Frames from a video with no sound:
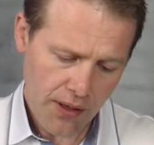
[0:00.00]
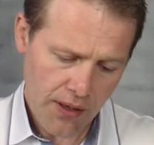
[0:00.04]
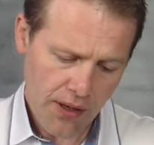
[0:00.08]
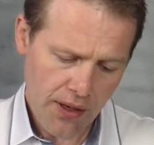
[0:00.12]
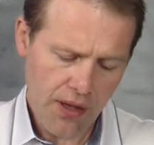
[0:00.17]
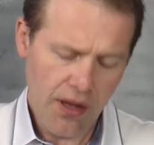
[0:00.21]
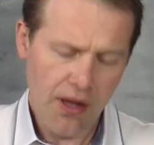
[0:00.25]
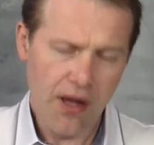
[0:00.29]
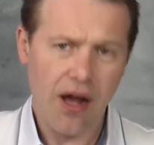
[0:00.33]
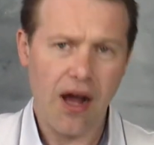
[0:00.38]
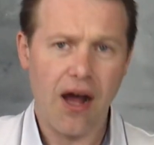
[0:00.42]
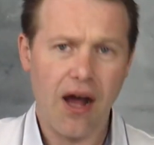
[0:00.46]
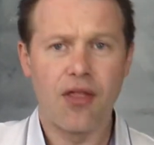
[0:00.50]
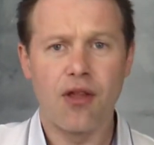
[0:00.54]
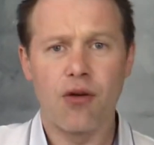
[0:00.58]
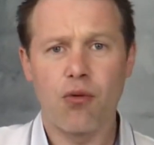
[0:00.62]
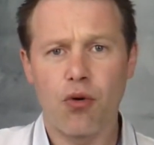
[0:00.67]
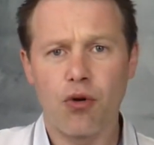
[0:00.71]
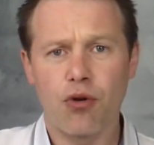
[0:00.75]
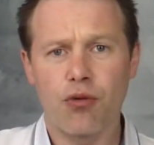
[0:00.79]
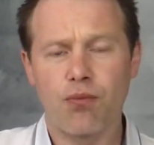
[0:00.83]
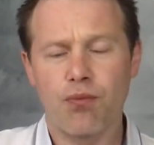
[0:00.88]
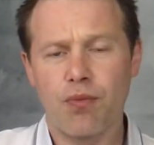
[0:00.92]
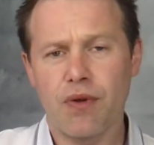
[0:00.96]
there would
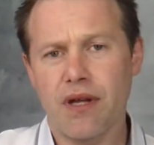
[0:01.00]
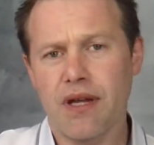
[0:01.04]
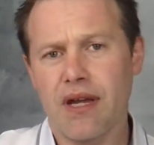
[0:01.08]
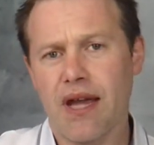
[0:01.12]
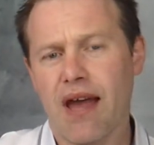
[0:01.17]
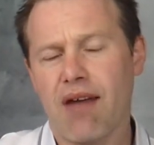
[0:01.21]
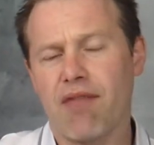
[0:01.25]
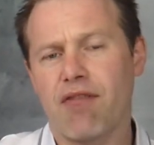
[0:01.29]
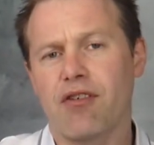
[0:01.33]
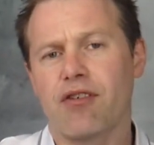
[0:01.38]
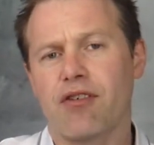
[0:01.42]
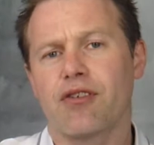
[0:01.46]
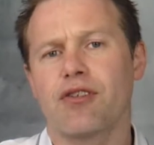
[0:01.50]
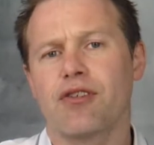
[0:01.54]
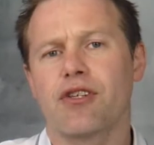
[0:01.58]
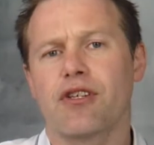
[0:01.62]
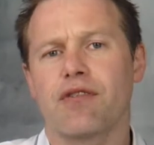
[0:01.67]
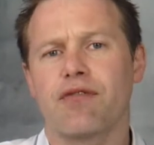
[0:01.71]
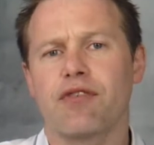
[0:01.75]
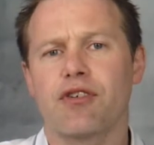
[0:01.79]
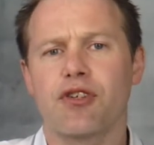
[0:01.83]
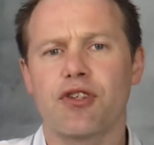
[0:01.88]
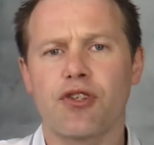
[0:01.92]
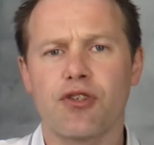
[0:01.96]
be evidence of a
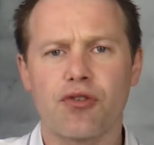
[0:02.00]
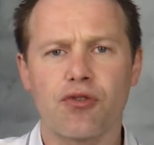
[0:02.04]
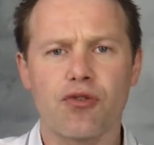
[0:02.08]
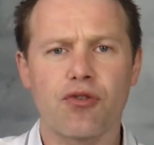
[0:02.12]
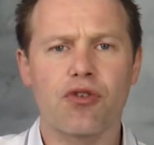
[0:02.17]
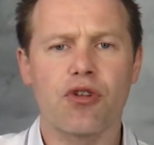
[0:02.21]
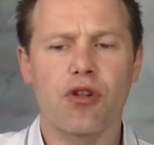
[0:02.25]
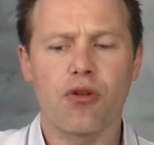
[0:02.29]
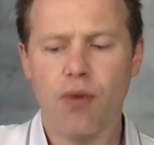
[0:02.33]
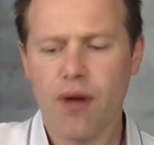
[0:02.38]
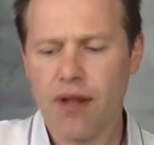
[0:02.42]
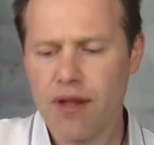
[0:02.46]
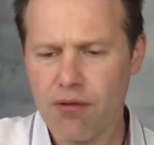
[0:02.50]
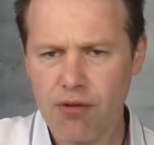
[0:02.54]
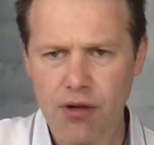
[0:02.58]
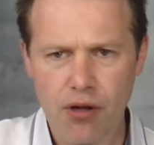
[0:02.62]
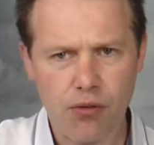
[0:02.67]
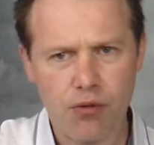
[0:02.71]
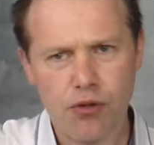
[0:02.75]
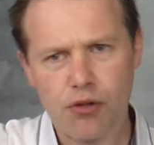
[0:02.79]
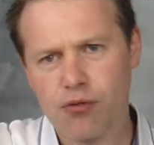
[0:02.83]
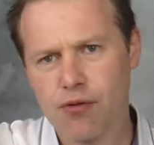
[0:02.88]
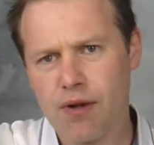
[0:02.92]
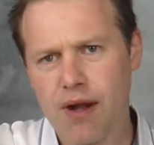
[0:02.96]
struggle, whether it was
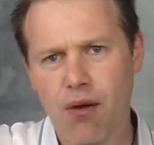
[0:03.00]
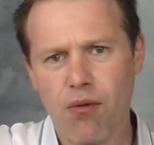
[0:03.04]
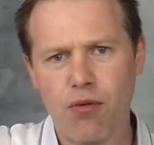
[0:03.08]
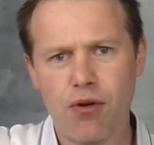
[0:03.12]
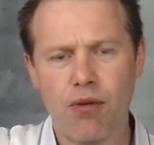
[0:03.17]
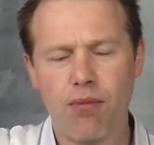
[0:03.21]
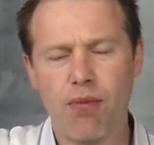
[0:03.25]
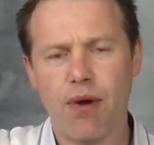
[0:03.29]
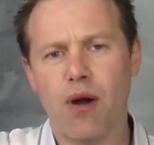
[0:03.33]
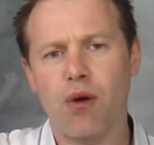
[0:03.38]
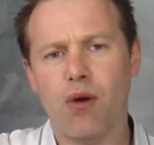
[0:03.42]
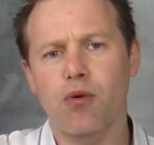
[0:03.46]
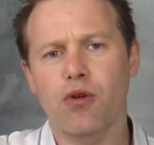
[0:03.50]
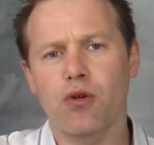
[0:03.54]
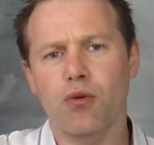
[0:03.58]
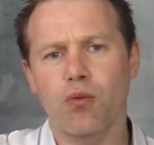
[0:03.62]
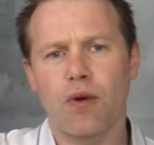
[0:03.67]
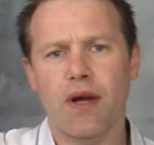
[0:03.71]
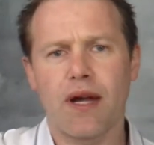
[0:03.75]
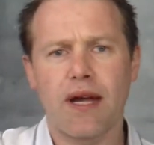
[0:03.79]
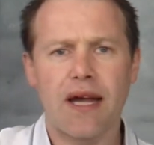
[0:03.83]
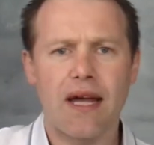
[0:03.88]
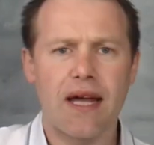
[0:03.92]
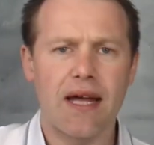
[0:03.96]
round about
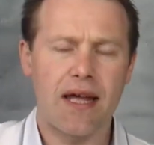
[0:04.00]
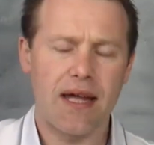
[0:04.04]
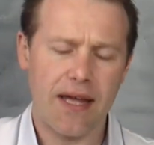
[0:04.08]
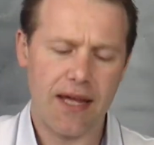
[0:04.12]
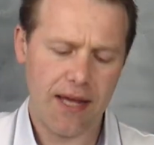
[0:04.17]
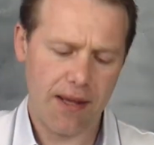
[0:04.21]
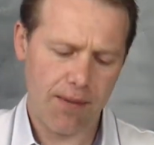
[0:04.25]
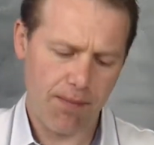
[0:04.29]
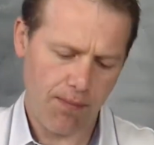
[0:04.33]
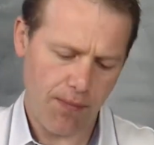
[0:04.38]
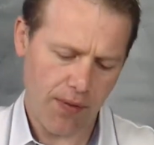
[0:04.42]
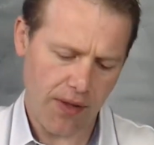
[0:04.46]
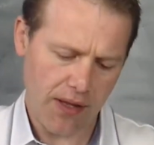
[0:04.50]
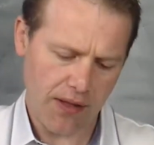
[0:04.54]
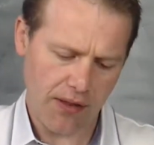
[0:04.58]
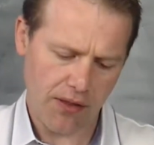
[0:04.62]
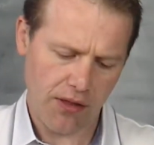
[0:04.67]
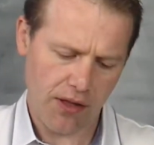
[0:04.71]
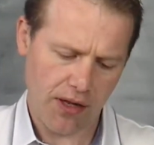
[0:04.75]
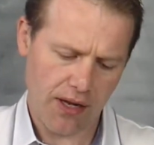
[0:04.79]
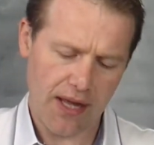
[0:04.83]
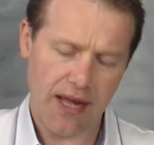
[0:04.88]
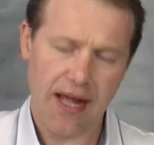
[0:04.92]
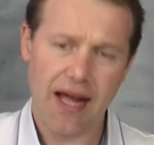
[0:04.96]
where the
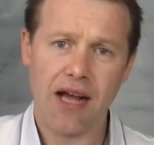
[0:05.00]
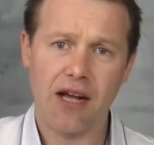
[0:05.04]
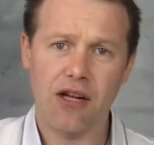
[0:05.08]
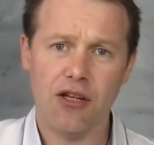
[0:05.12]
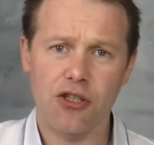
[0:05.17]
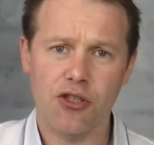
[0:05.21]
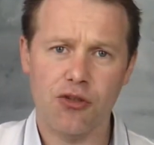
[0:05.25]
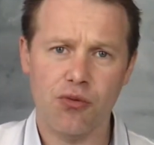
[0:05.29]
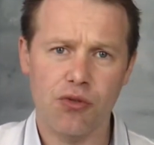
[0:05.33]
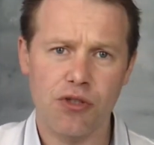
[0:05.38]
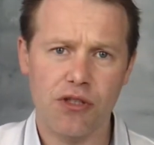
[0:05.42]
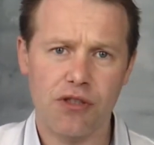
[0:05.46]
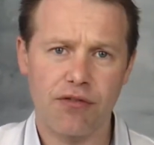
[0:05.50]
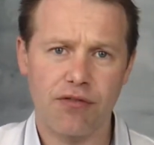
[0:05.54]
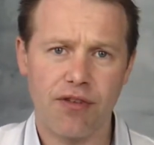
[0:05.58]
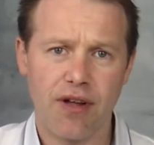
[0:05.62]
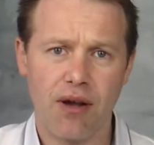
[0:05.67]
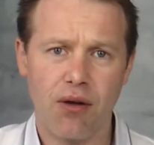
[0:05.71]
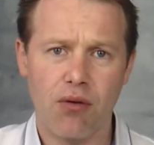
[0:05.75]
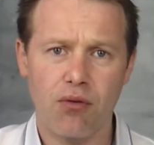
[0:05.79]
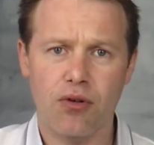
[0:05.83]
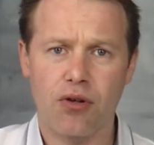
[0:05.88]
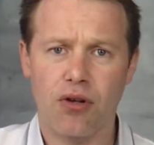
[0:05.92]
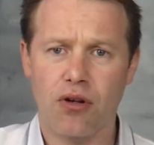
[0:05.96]
carcass was found
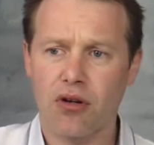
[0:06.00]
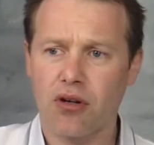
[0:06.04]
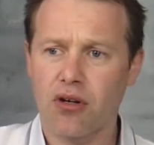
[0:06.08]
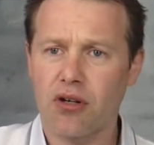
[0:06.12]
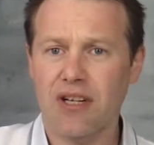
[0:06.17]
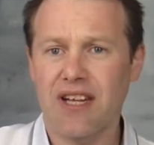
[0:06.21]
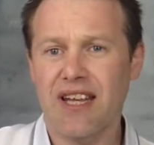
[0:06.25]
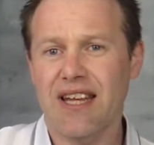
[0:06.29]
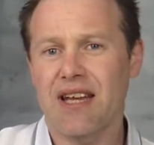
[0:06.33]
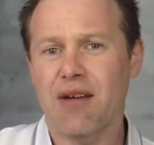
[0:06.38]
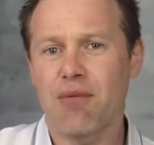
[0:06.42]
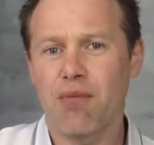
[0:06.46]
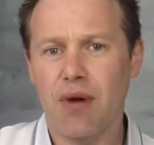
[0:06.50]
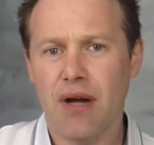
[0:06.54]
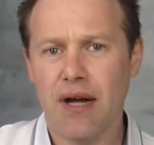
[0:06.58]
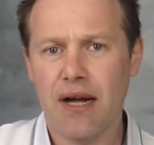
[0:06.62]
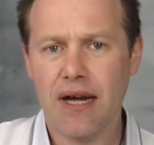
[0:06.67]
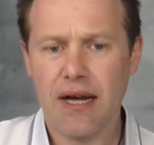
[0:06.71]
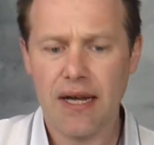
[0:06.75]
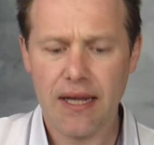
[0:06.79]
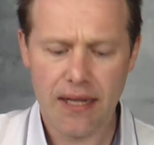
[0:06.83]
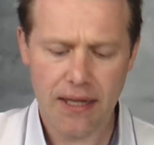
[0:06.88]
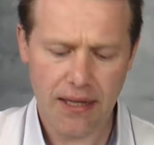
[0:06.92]
or nearby.